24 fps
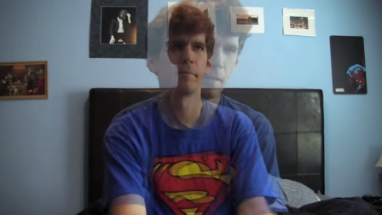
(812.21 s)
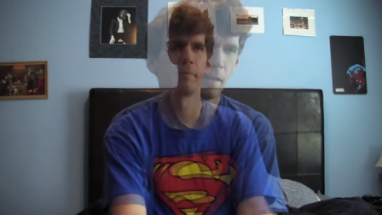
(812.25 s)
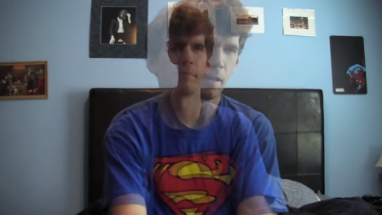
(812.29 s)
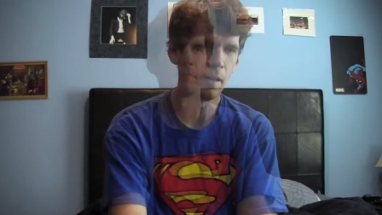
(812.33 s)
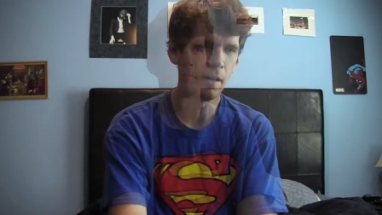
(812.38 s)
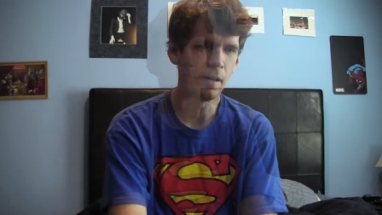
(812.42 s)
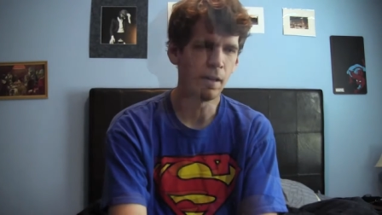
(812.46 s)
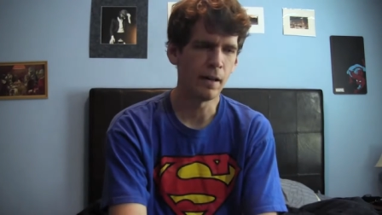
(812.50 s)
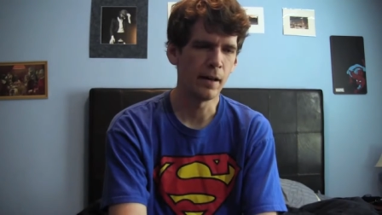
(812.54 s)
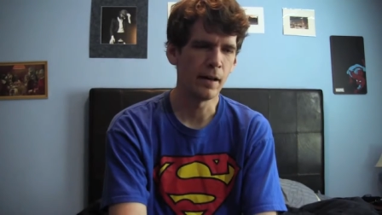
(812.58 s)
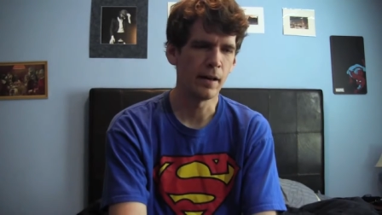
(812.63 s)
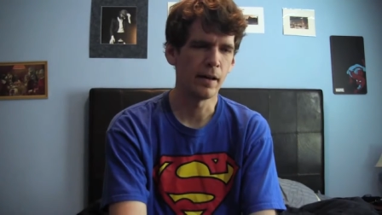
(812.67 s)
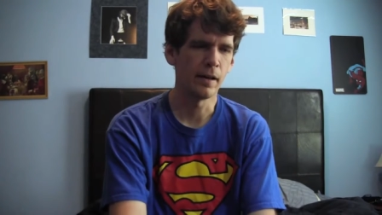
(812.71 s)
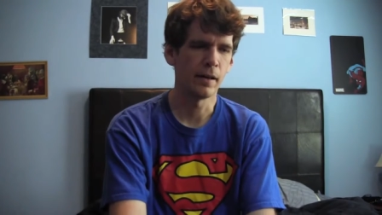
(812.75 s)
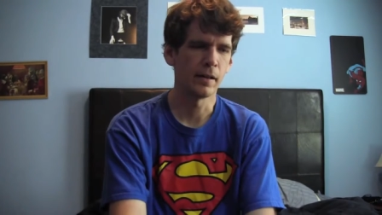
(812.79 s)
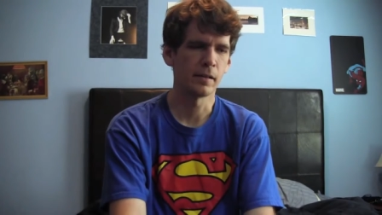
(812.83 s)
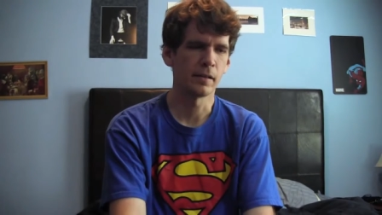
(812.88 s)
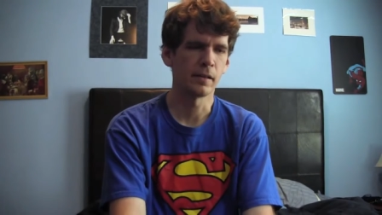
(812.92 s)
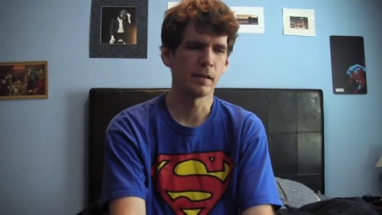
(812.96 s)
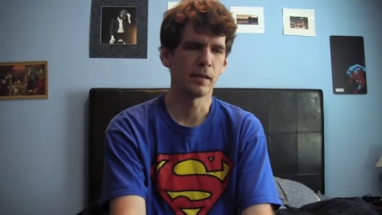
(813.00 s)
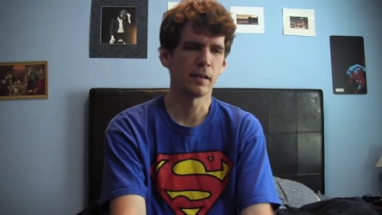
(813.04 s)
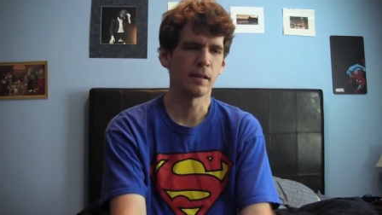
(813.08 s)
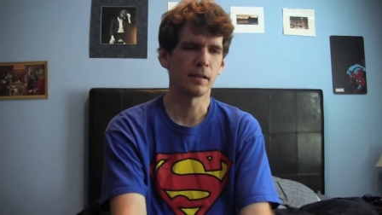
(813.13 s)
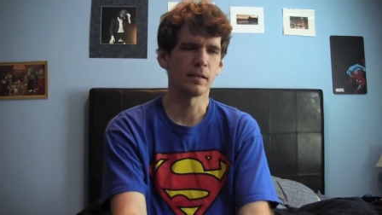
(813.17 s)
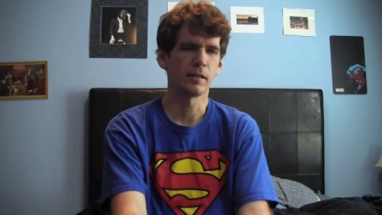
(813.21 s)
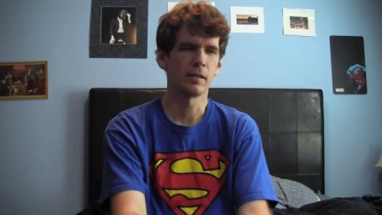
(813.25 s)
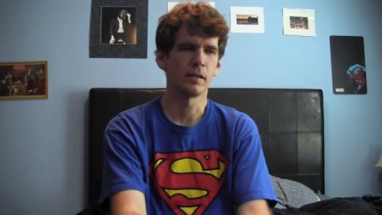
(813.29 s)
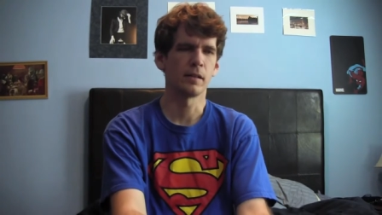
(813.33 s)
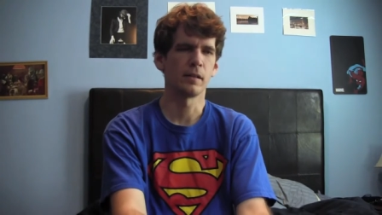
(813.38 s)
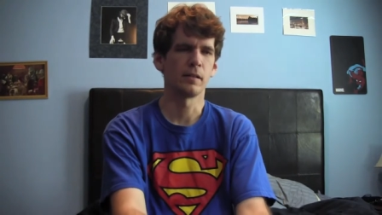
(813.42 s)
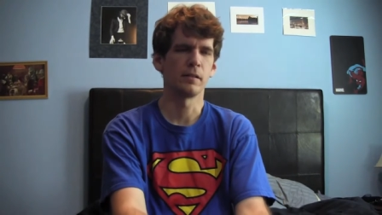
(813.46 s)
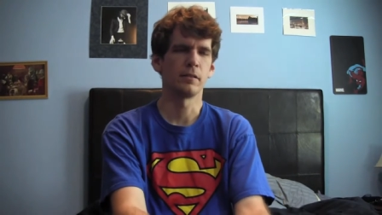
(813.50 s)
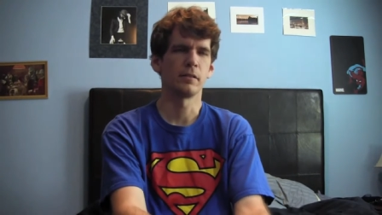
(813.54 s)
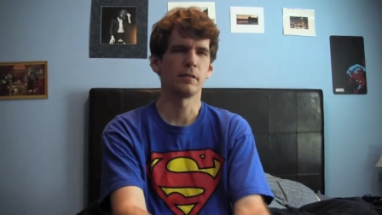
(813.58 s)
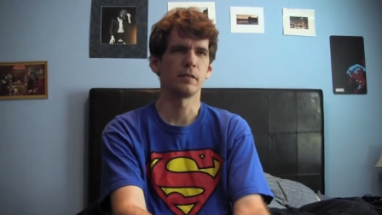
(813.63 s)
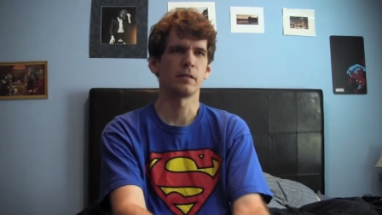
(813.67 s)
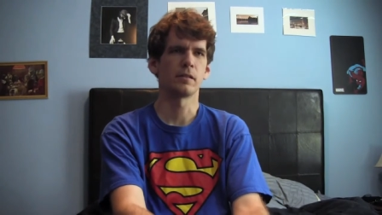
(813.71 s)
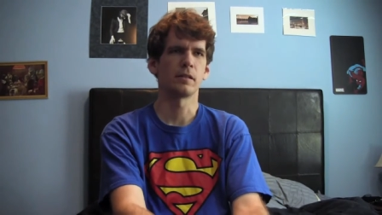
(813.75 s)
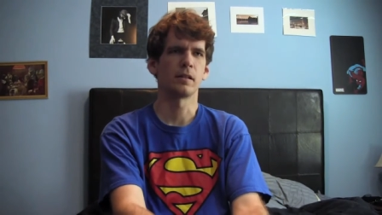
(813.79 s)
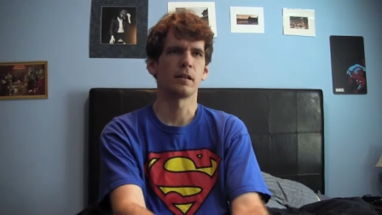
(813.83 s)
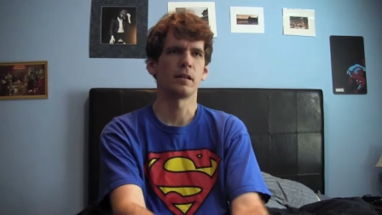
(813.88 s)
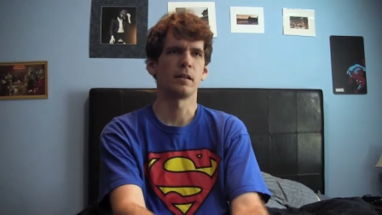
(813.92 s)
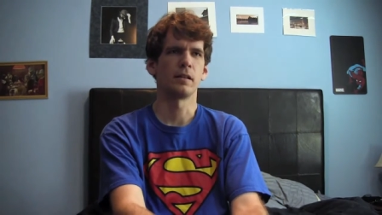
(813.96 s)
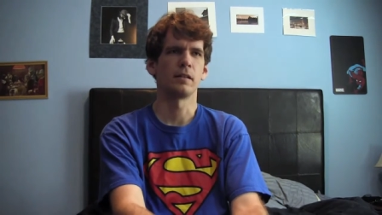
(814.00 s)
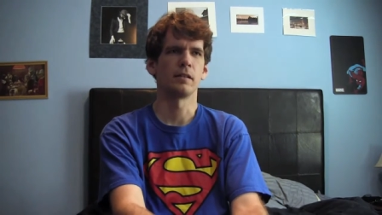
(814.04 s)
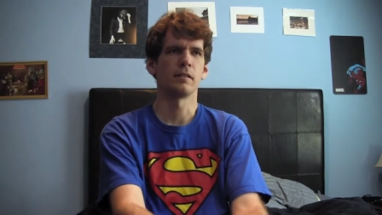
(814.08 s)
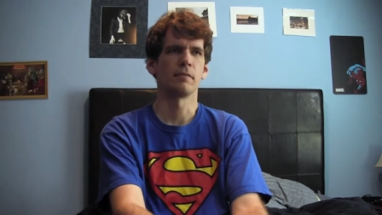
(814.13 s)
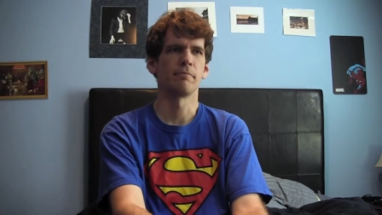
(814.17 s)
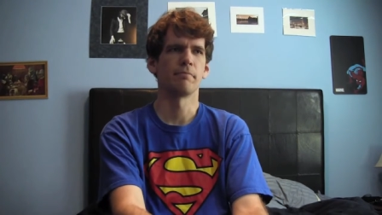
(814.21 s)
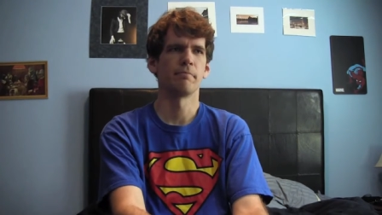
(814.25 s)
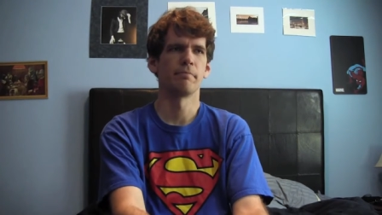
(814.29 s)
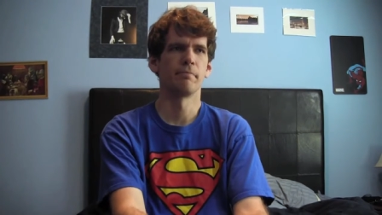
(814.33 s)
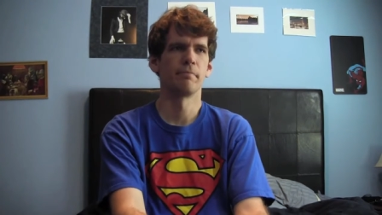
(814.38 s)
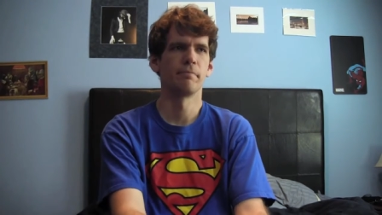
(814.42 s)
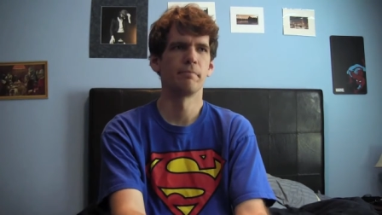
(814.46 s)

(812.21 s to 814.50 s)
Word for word: Uh, I guess I just gotta